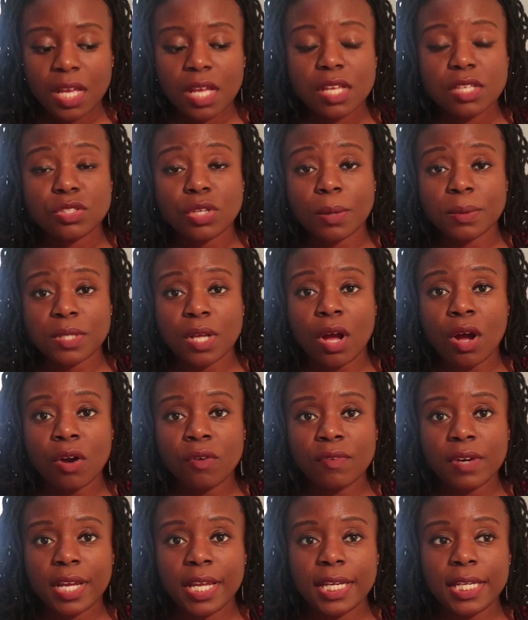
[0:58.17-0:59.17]
So I was
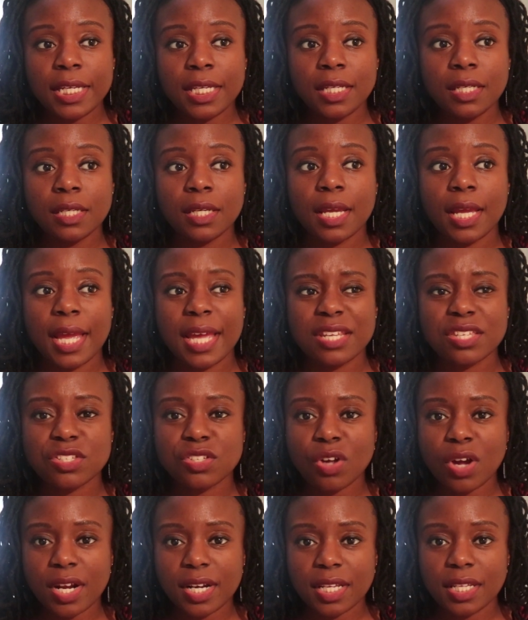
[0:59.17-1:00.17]
already, had
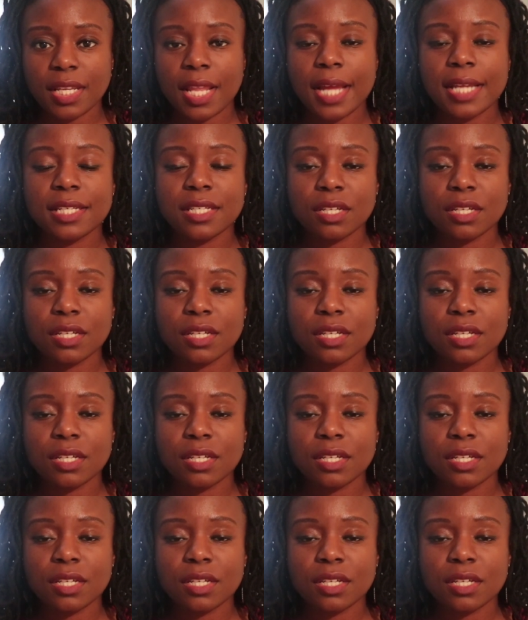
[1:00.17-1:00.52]
started like